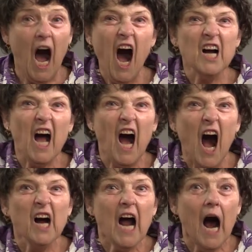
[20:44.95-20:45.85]
hug,
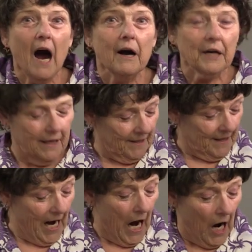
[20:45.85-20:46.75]
hug, hug,
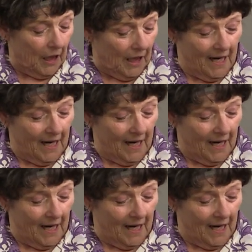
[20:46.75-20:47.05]
hug,